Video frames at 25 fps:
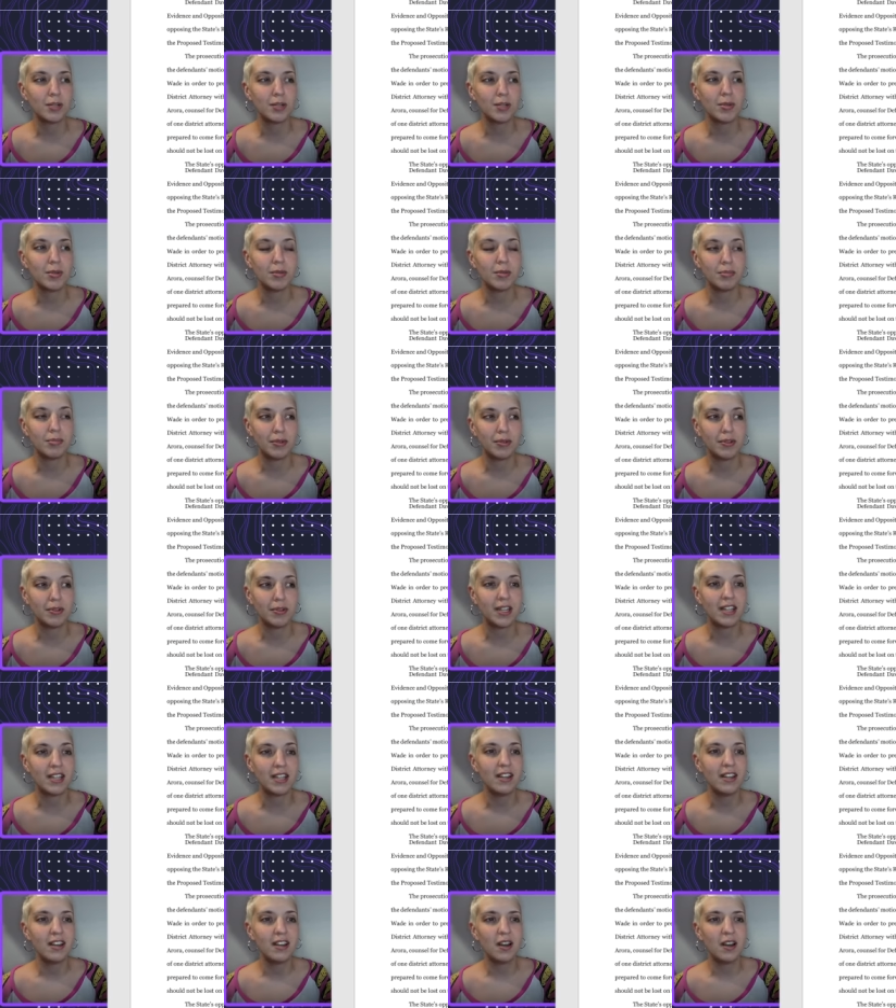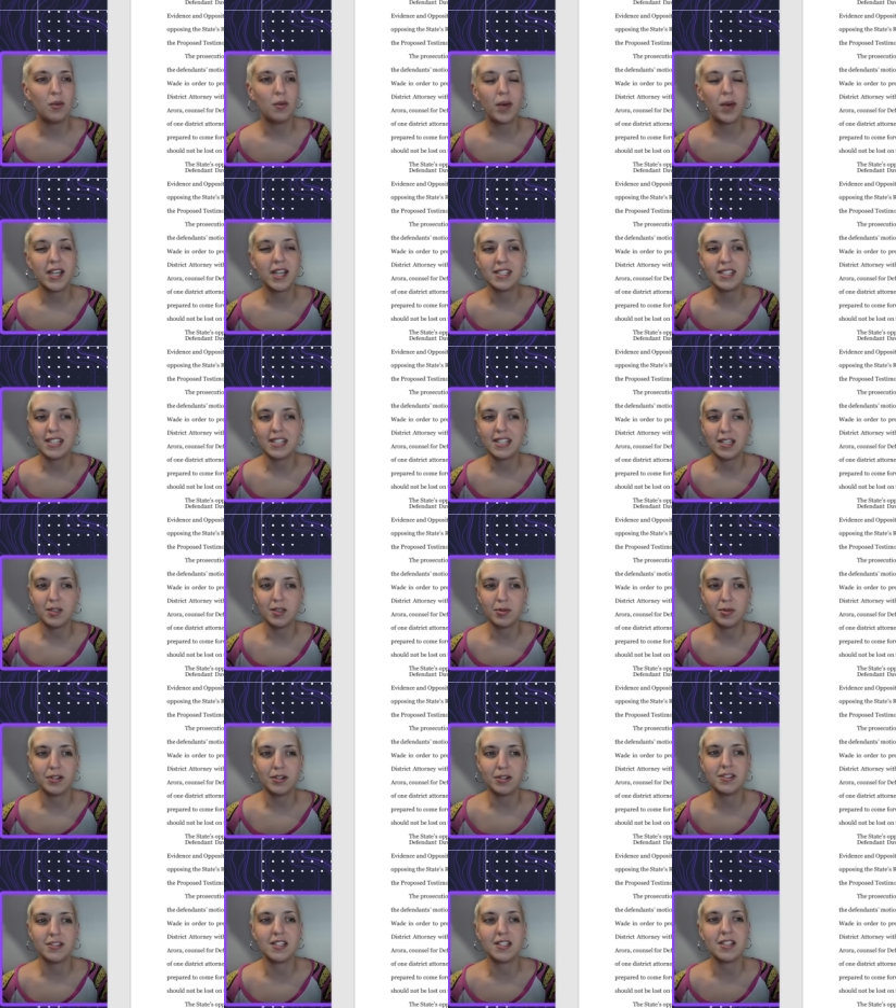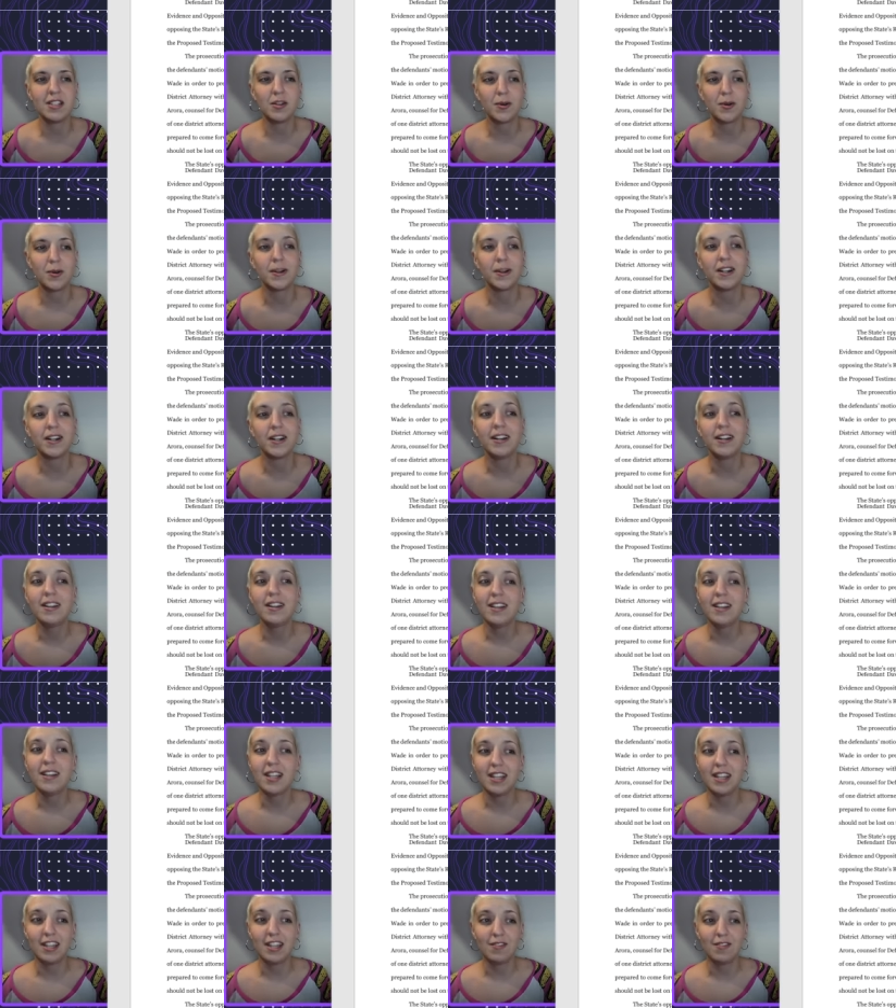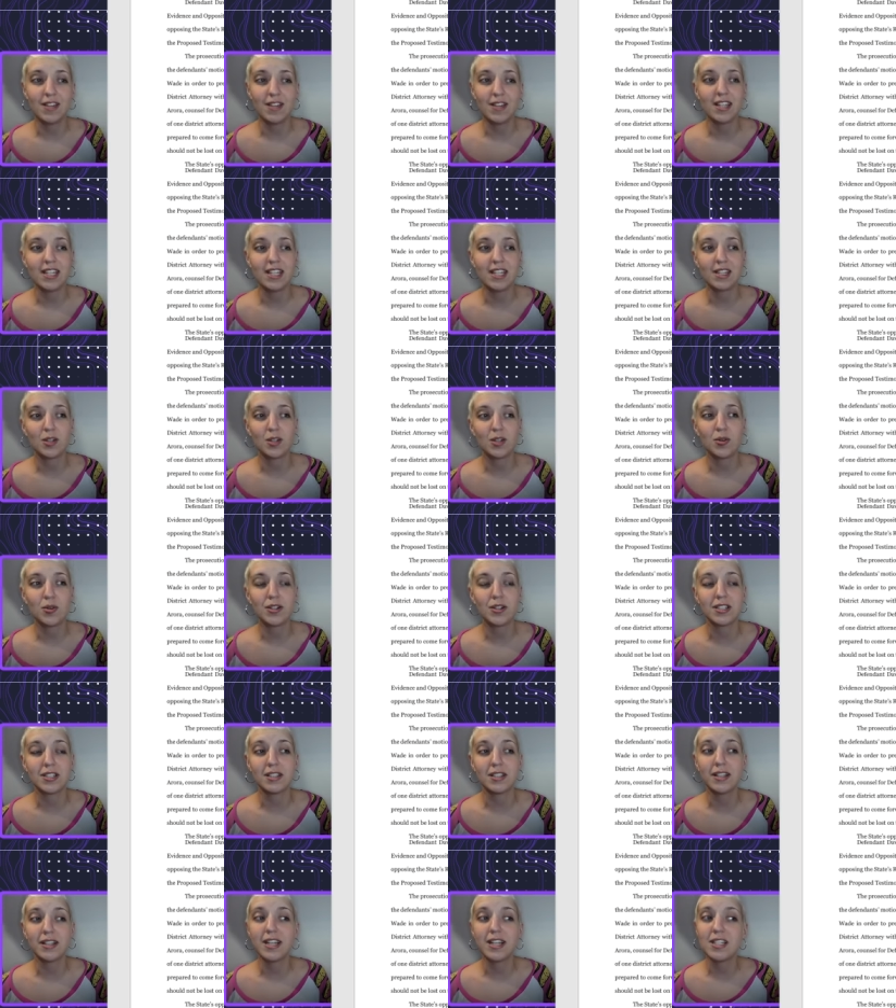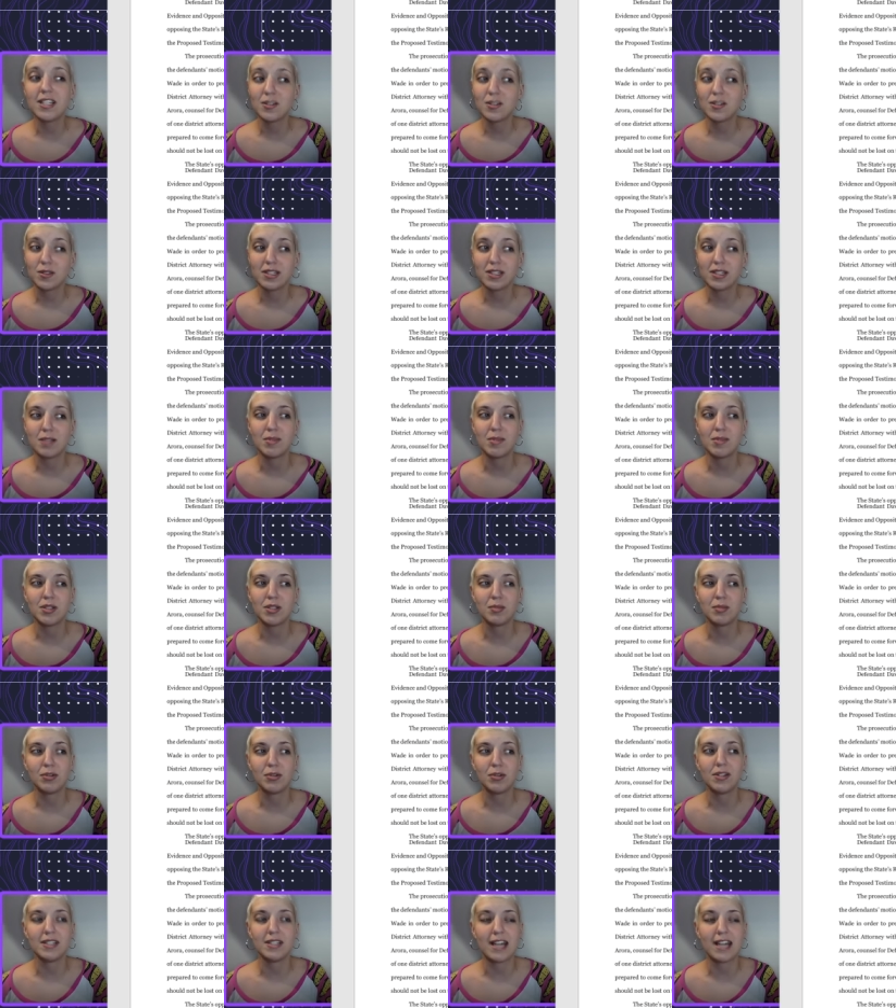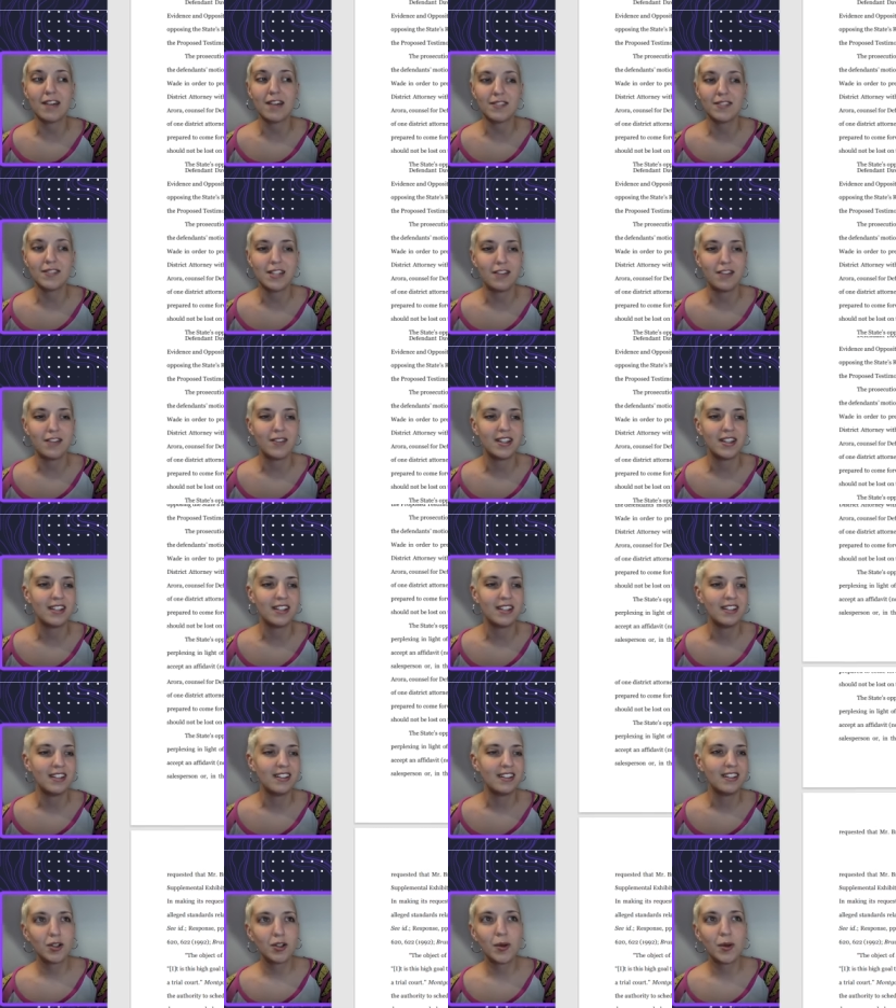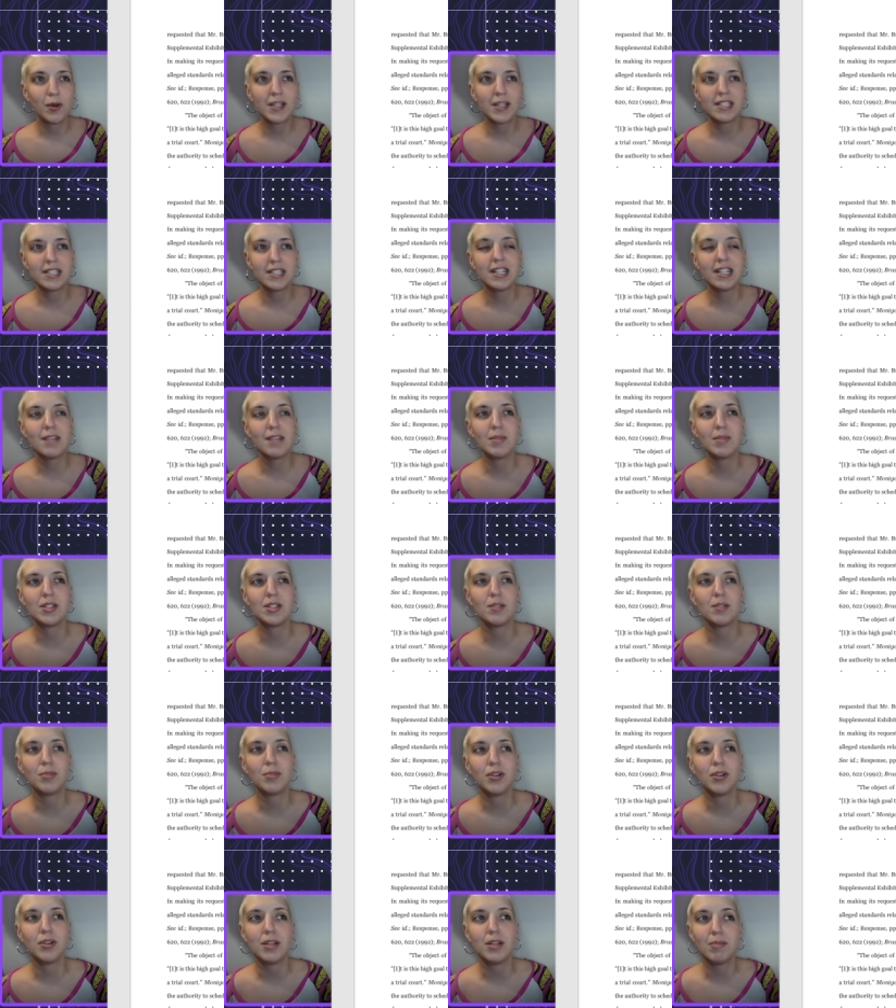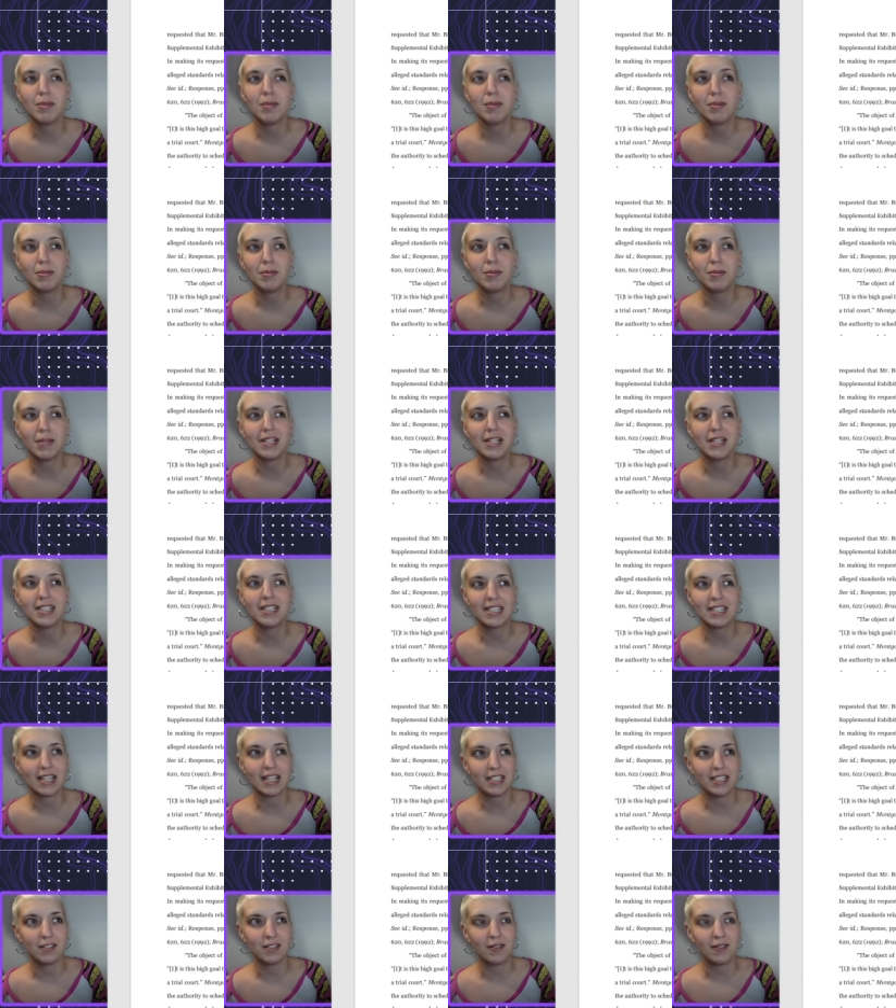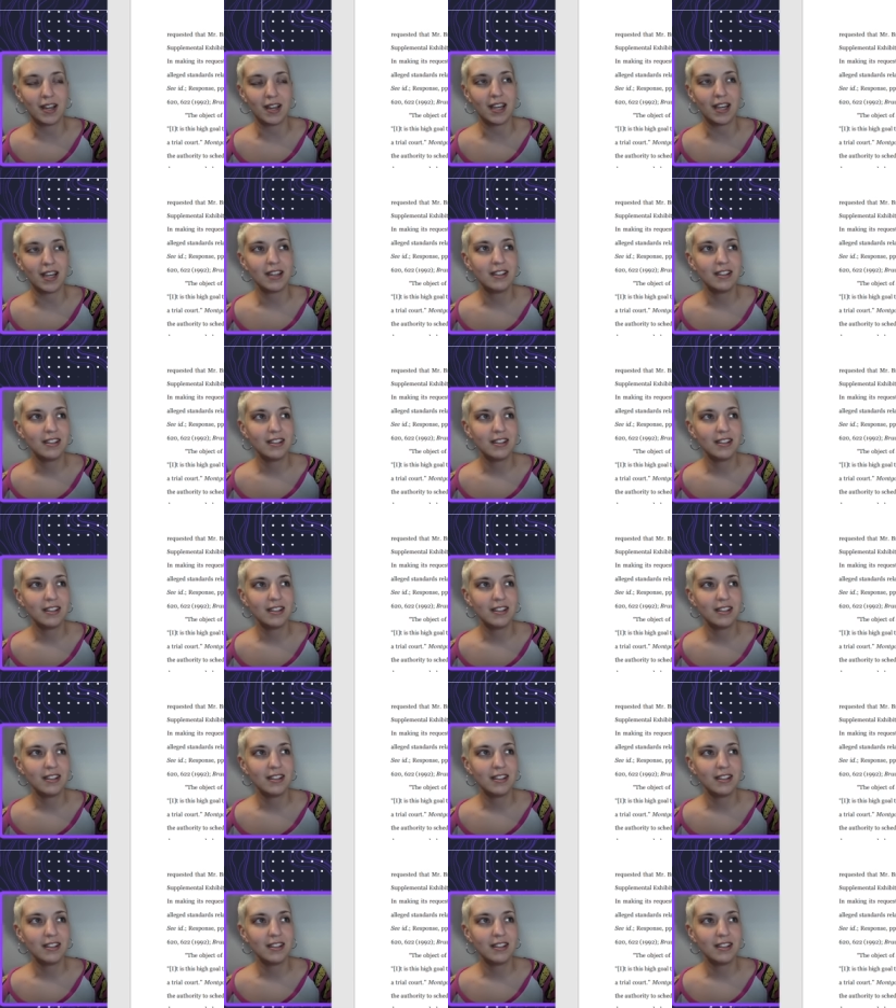Herbert Brody, a wine salesperson, or, in the event that the court declined to accept Mr. Brody's affidavit, requested that Mr. Brody be permitted to testify.